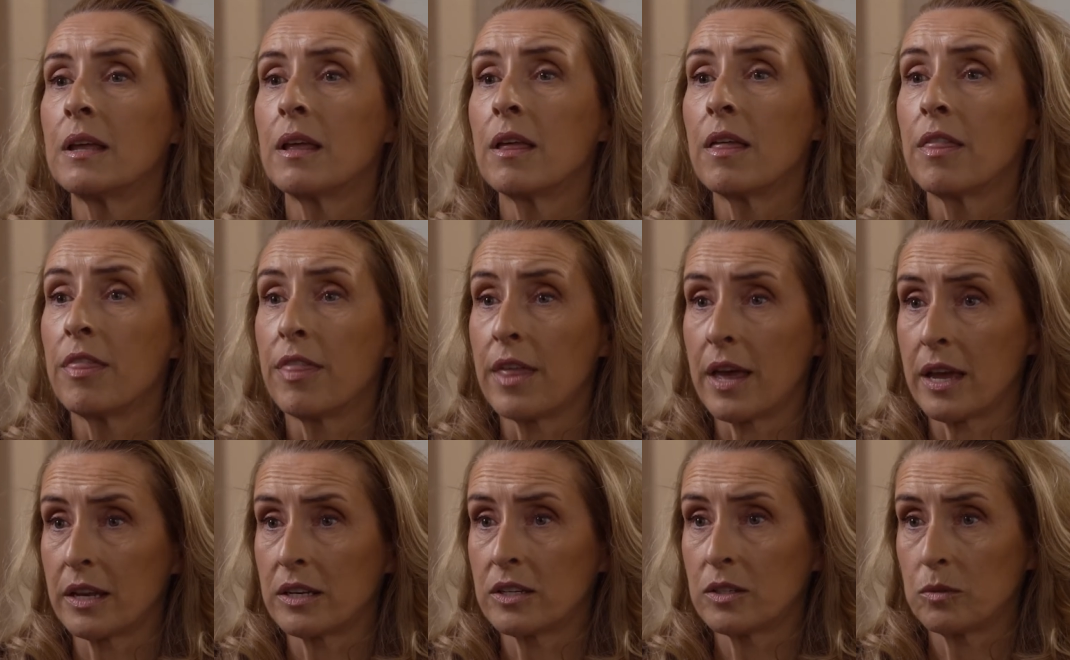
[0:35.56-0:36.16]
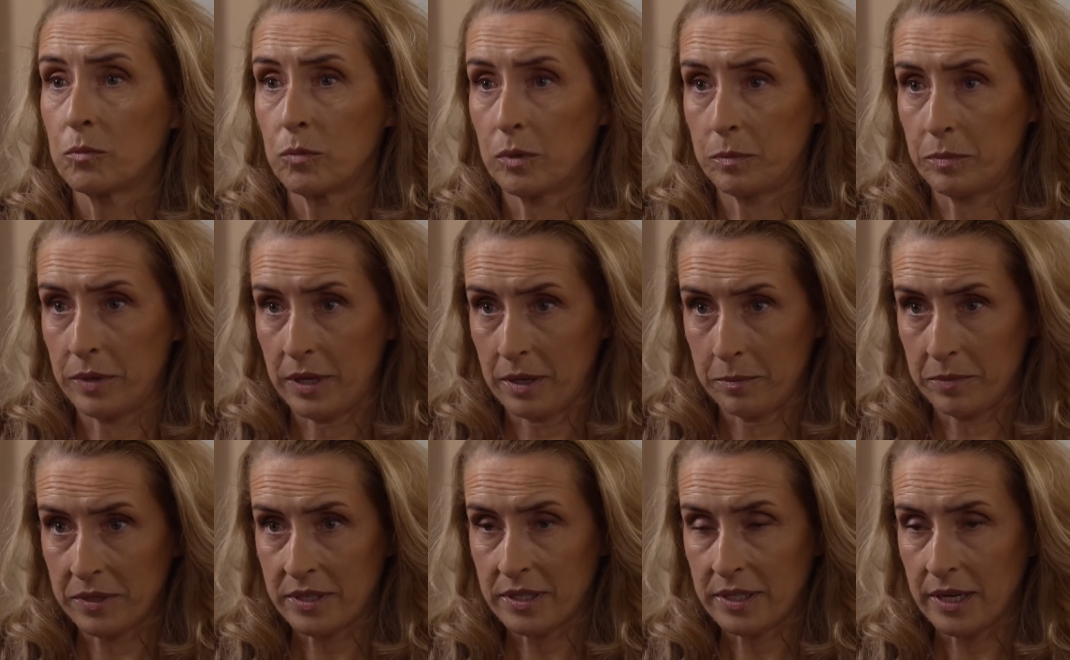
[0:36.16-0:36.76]
That would be a
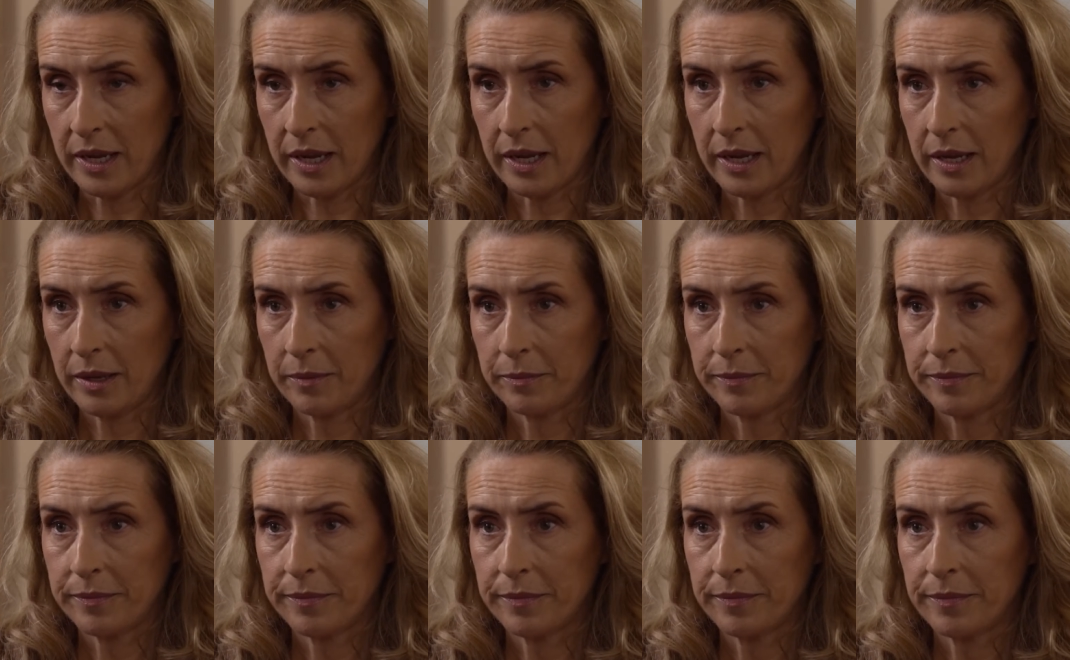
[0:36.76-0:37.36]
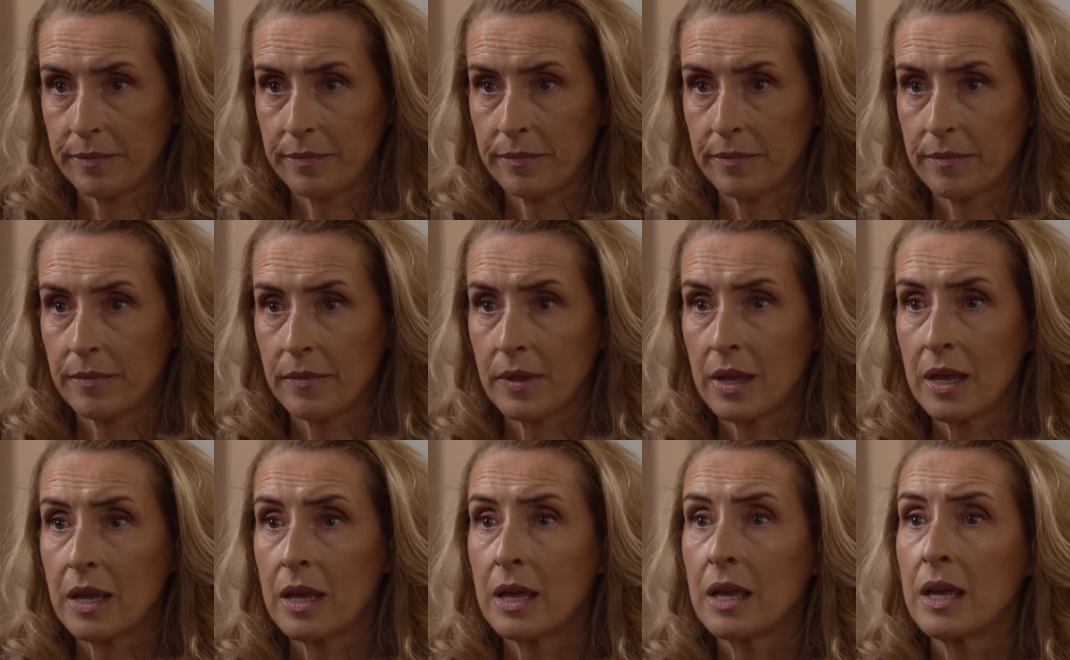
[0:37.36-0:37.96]
mistake.
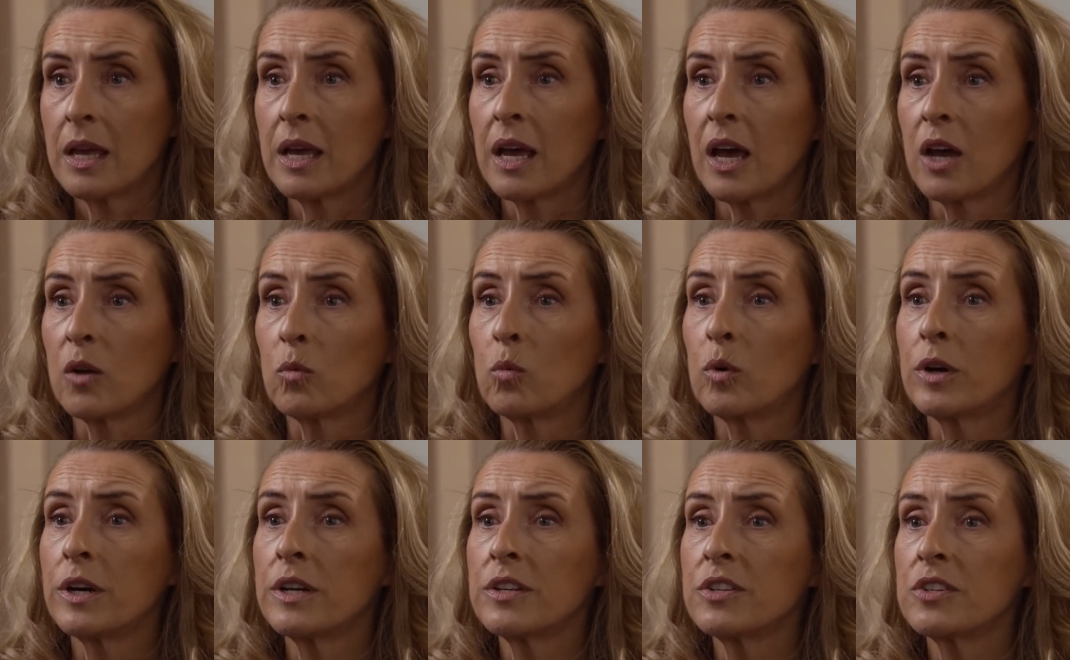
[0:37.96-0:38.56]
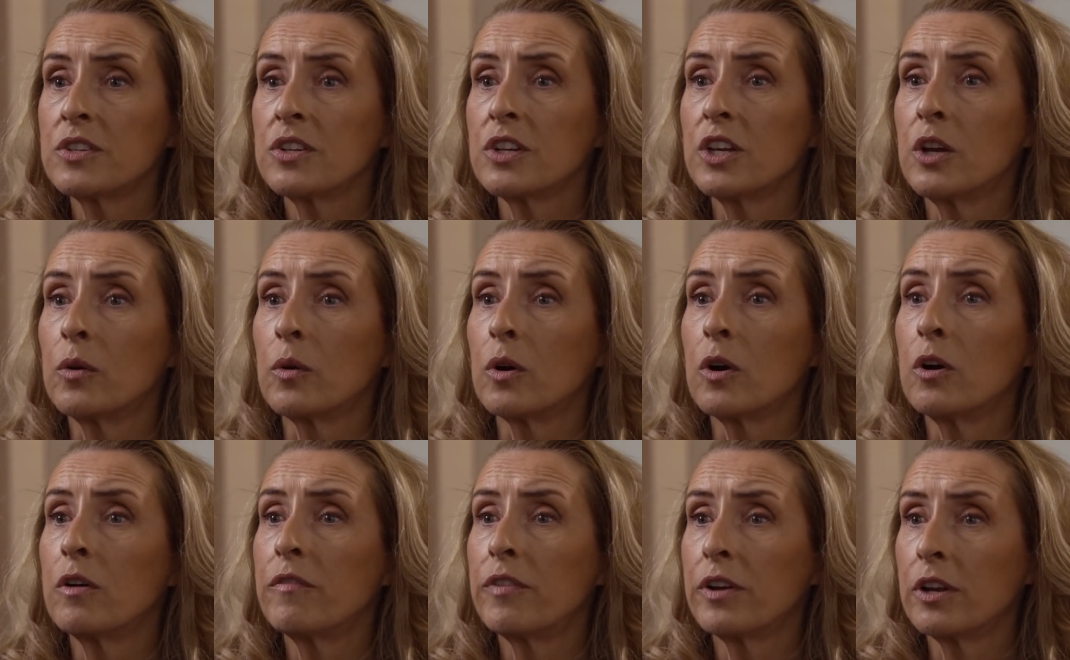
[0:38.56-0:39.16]
At worst, you're
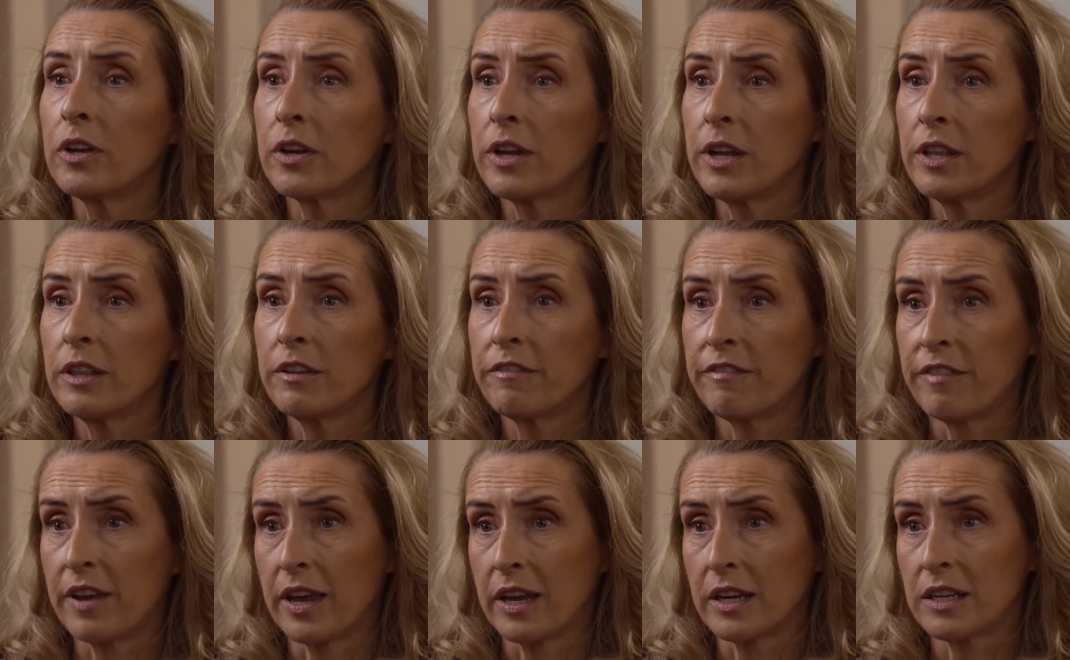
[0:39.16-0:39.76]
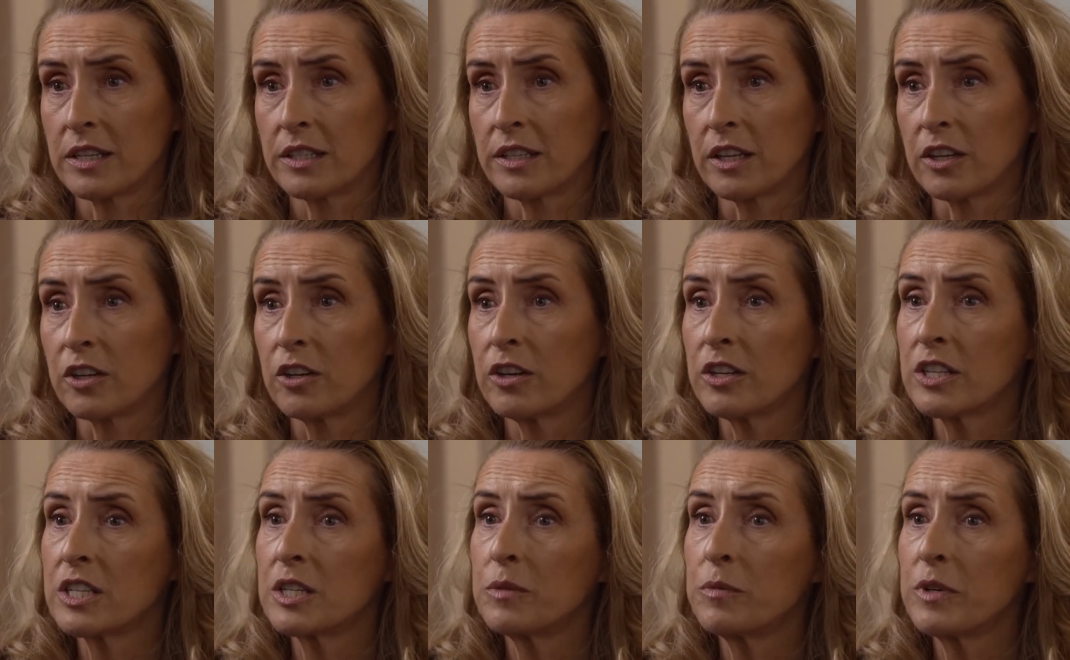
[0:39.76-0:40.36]
overlooking the fact that
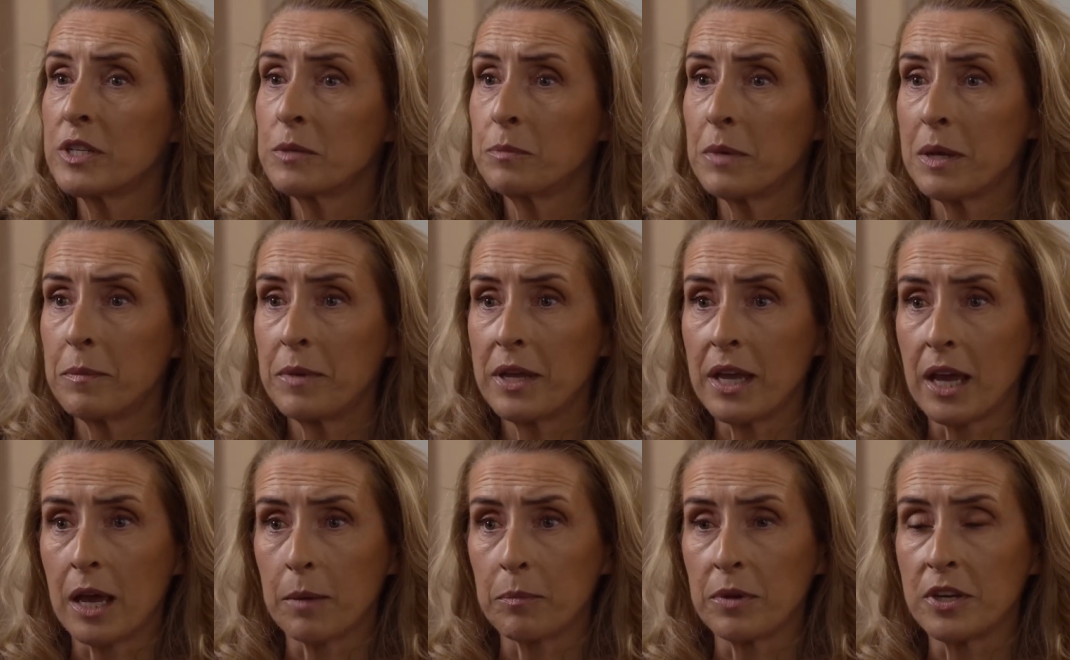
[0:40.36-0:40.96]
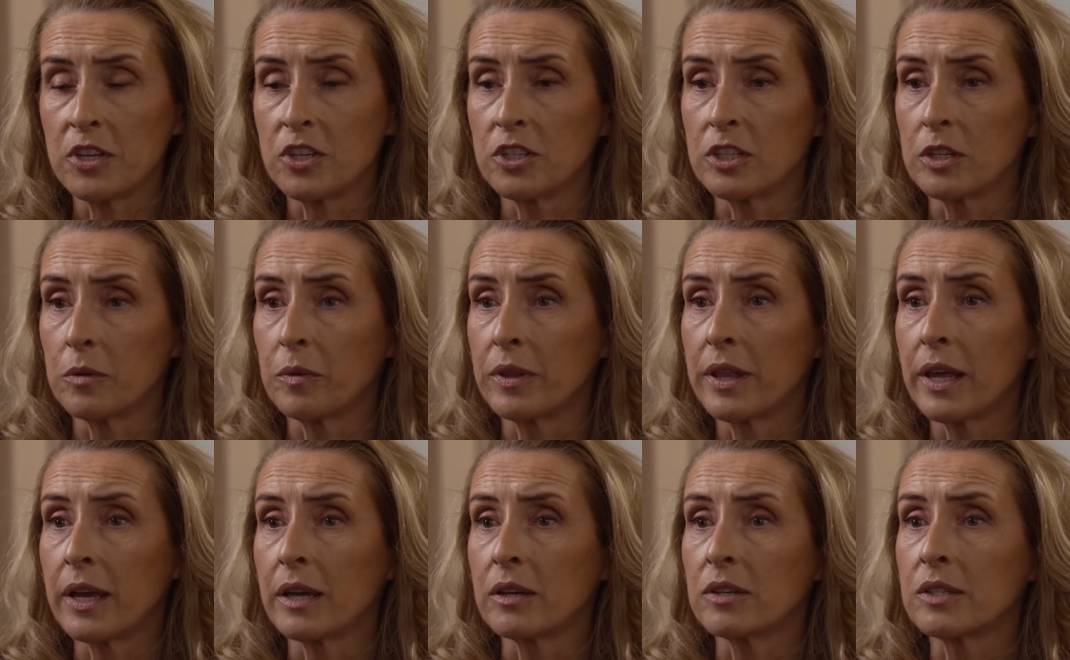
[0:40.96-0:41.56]
customers may be happy to do
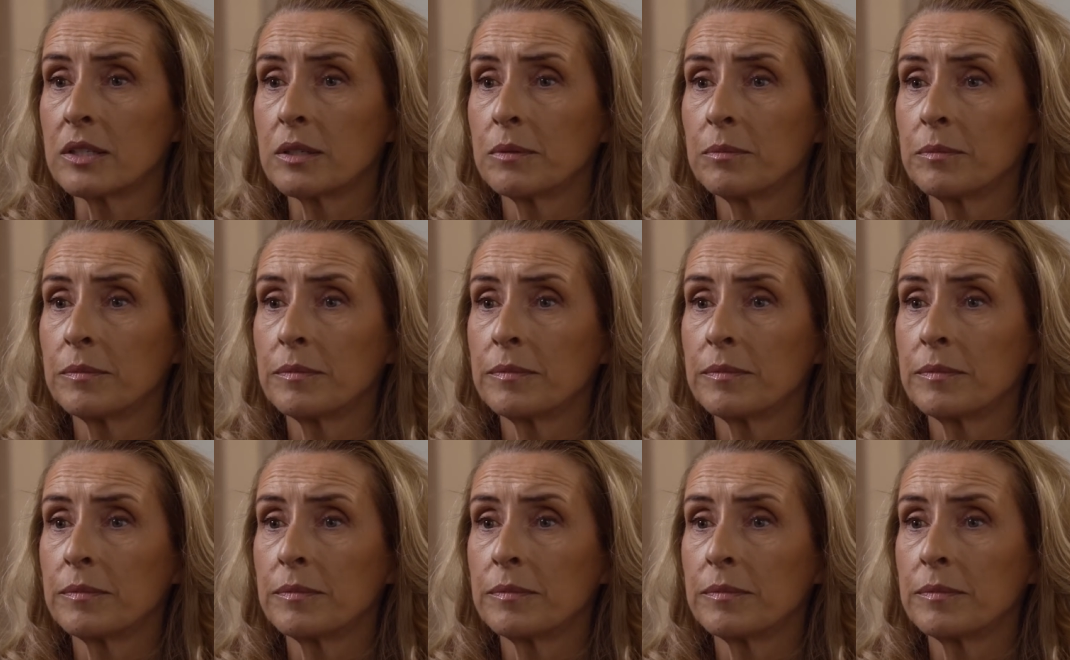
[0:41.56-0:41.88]
without.